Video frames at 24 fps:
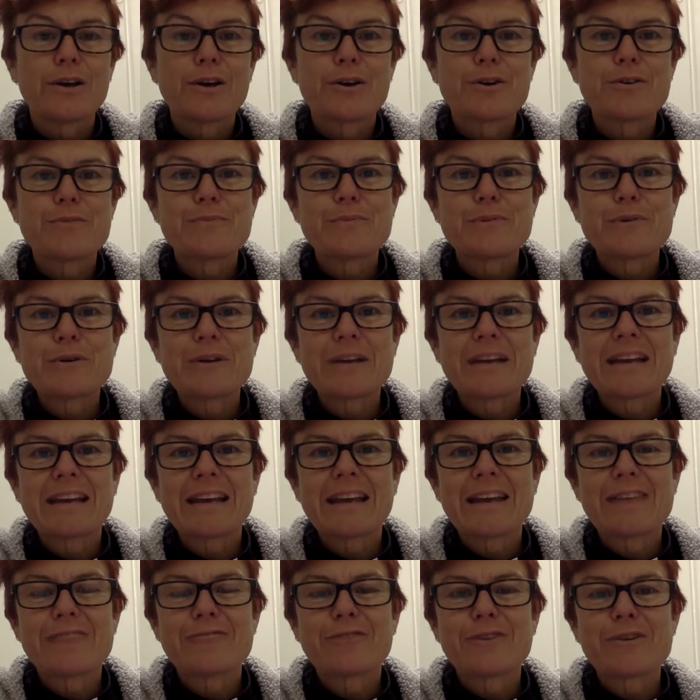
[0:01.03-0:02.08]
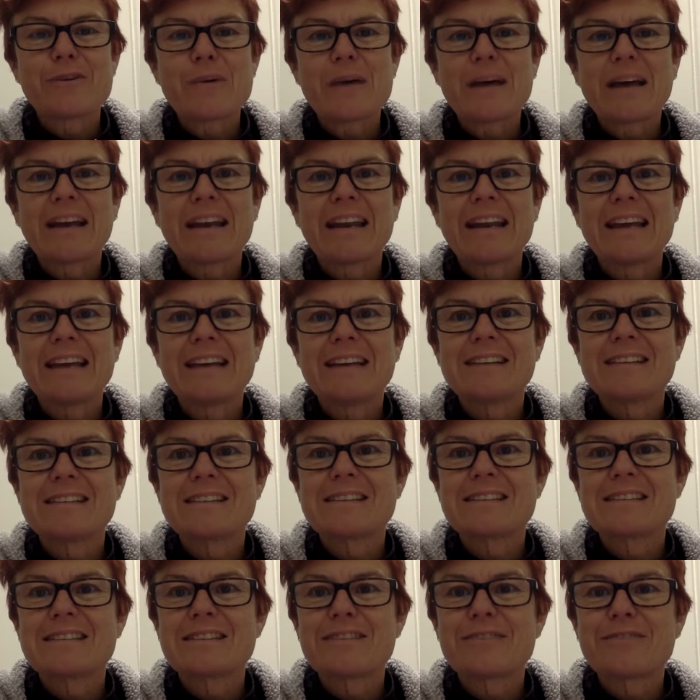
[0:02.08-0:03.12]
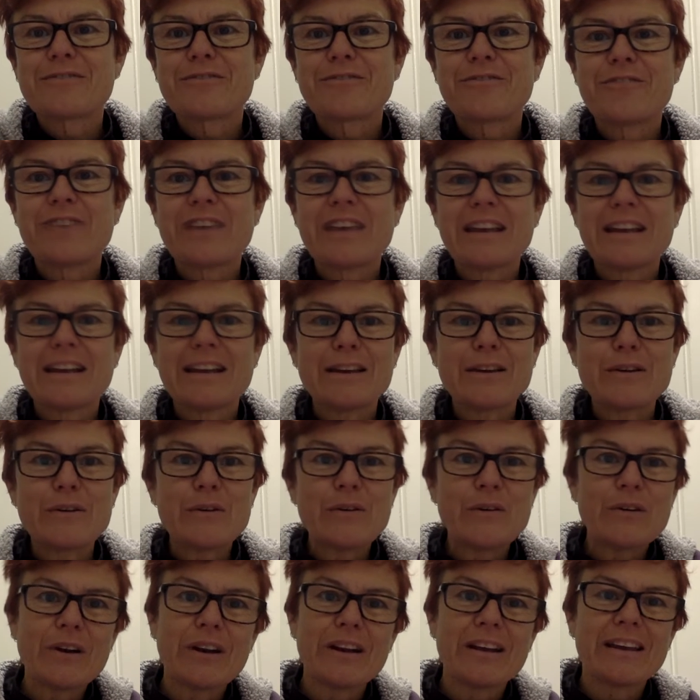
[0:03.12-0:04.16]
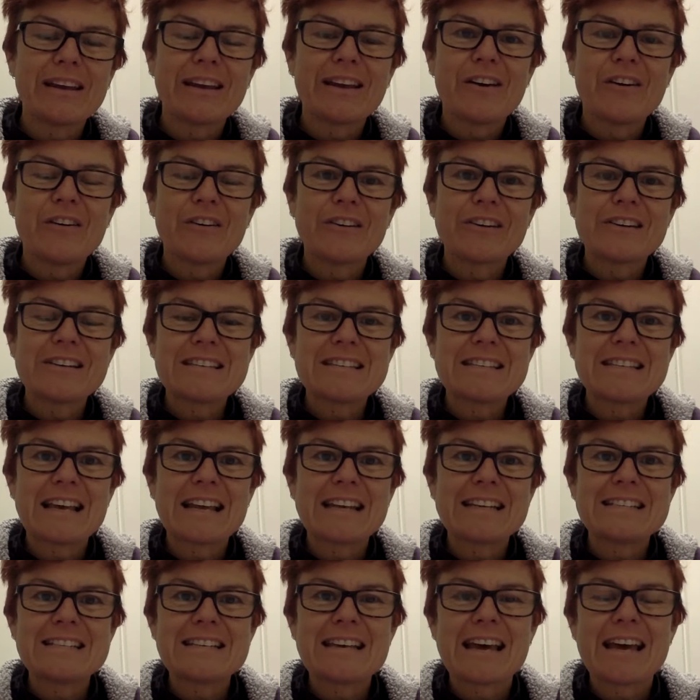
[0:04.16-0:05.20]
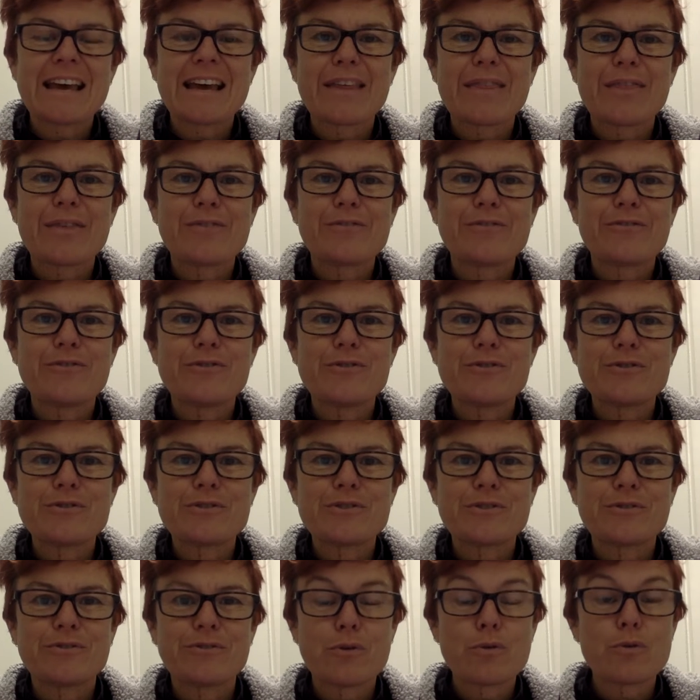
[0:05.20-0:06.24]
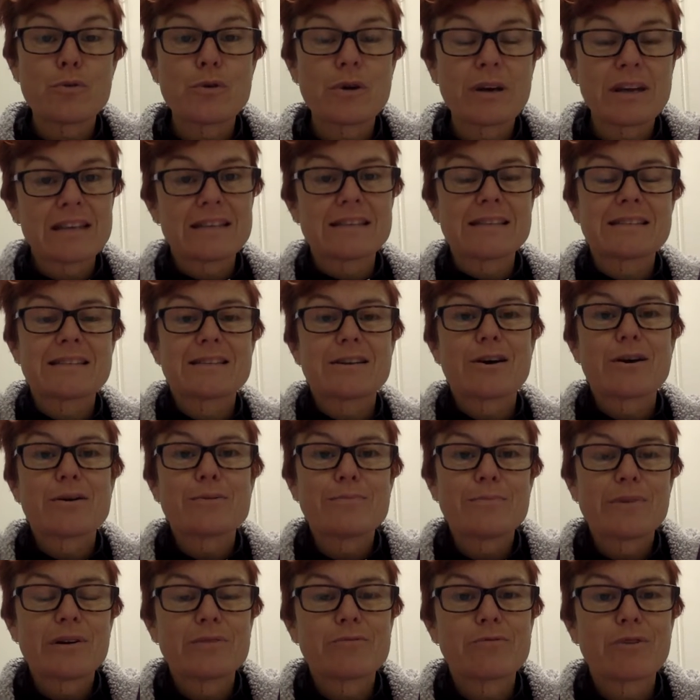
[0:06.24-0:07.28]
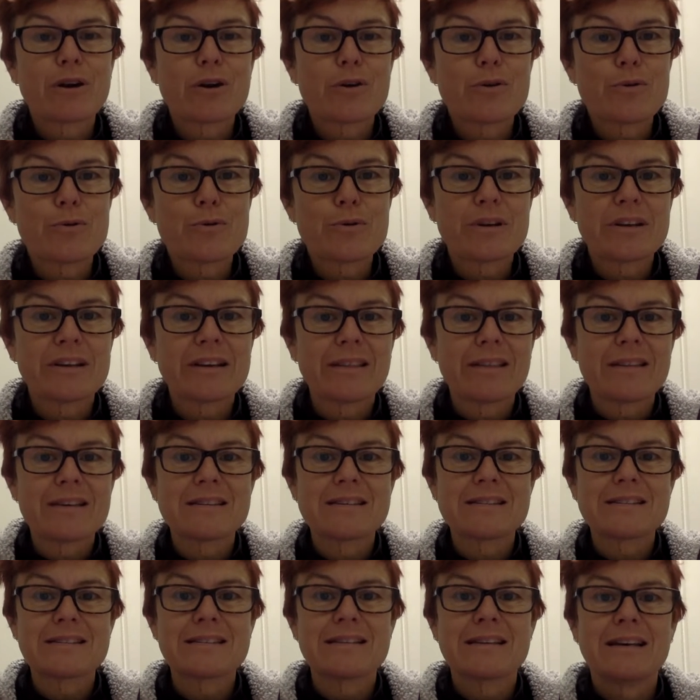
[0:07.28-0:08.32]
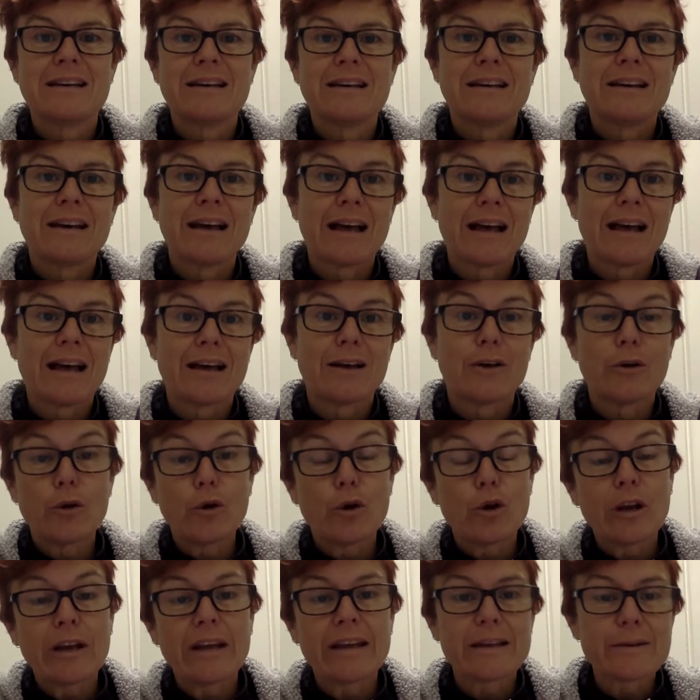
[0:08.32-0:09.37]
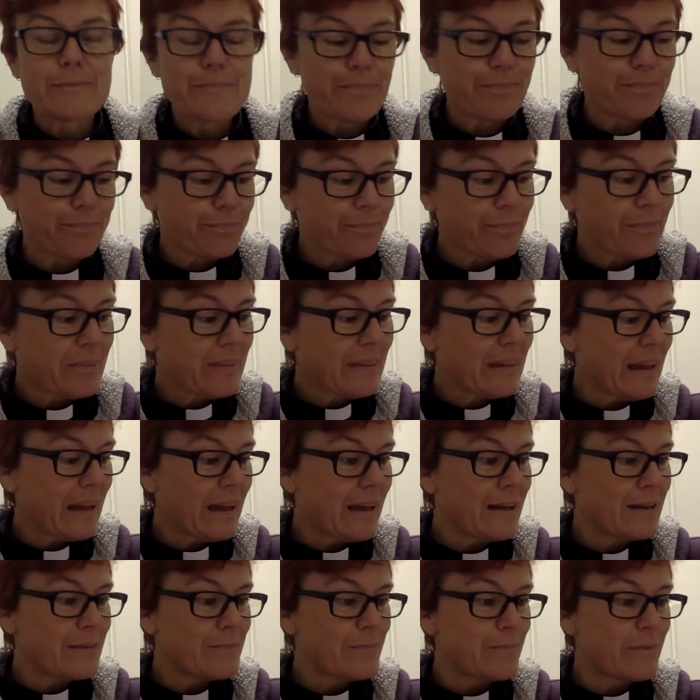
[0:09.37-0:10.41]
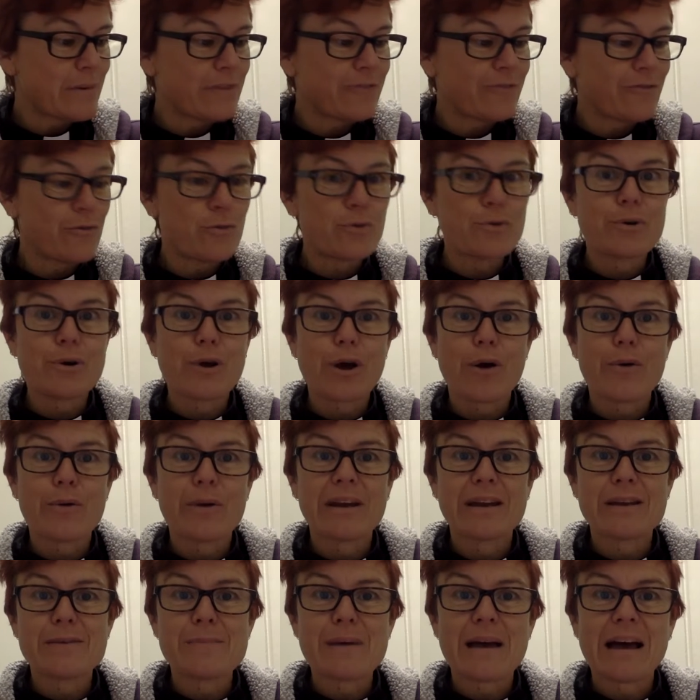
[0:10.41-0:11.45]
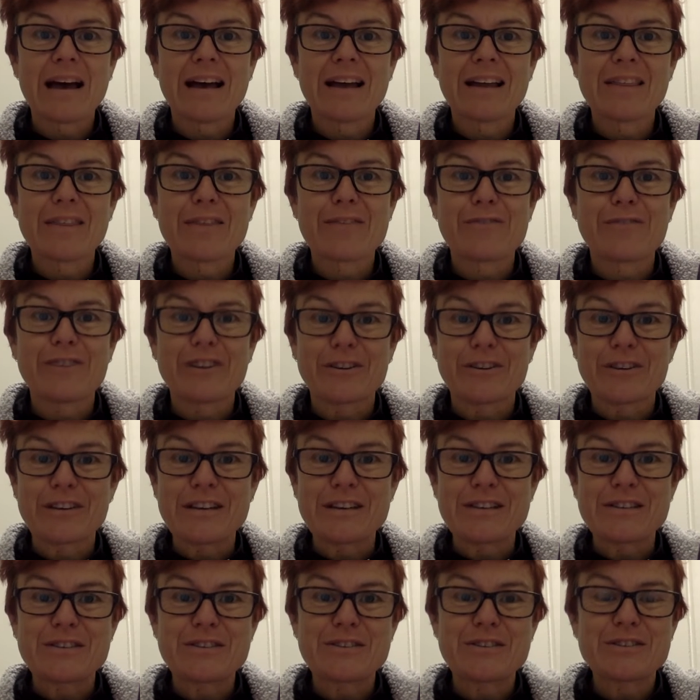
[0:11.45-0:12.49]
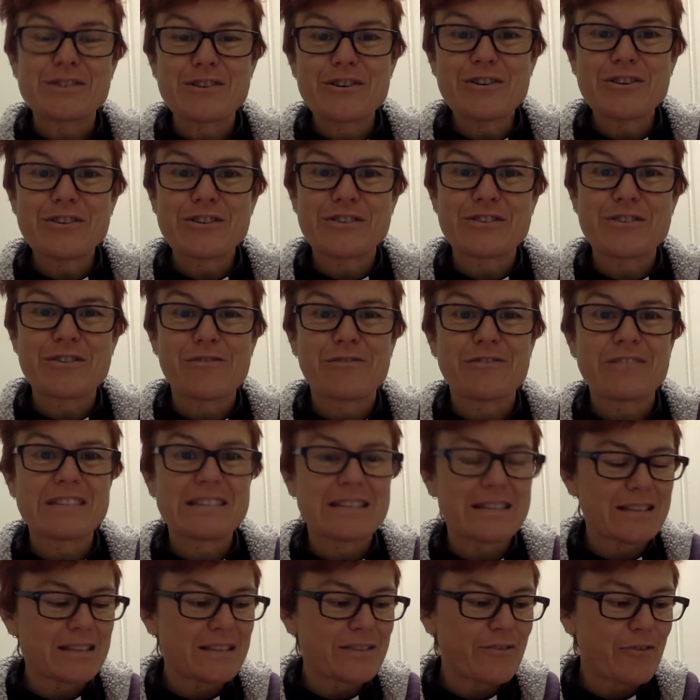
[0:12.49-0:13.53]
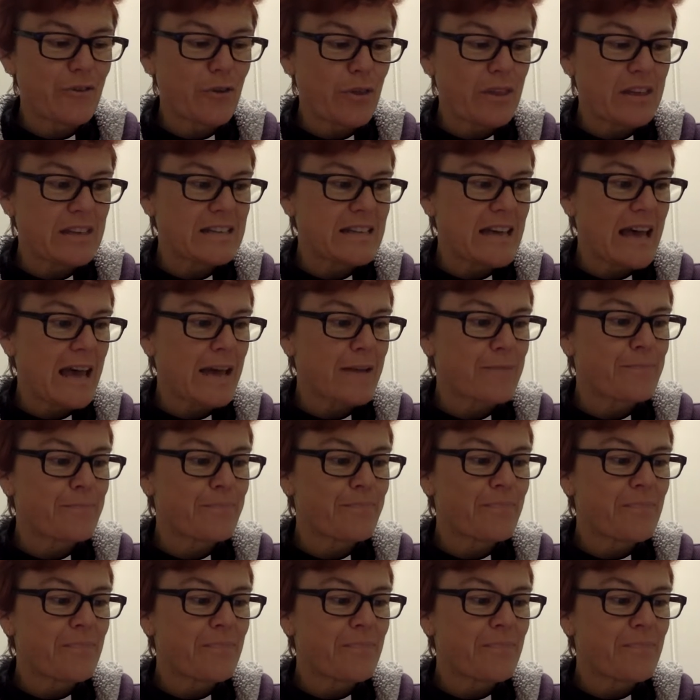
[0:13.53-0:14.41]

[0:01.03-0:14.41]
Good morning, everyone. It's fairly early on Sunday, the 1st of August. I'm recording this early before going about the various church services for the day.